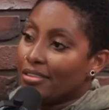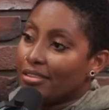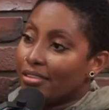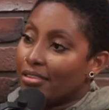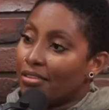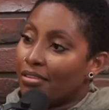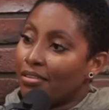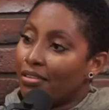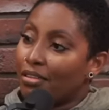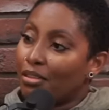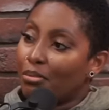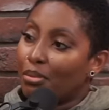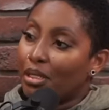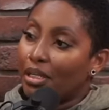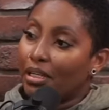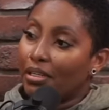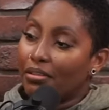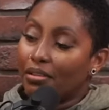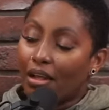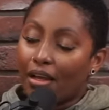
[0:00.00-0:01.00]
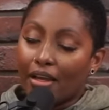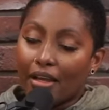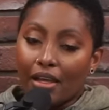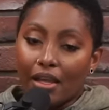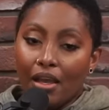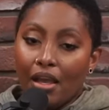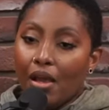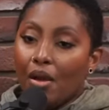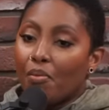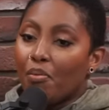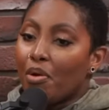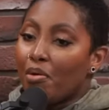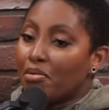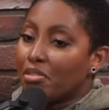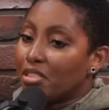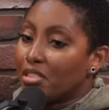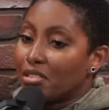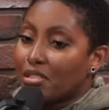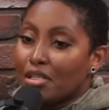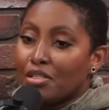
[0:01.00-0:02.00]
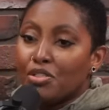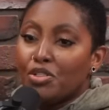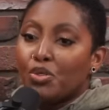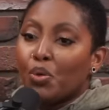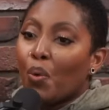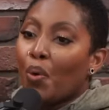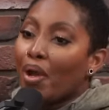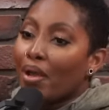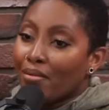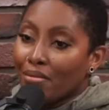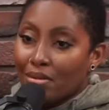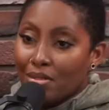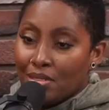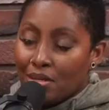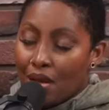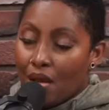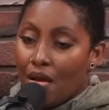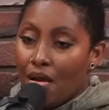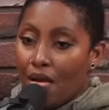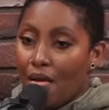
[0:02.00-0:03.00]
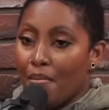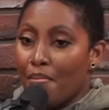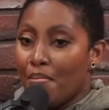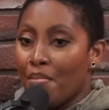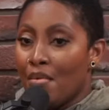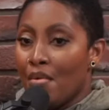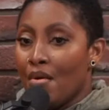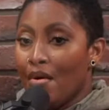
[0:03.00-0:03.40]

Yeah, you know what I mean. Like we were just enjoying the time,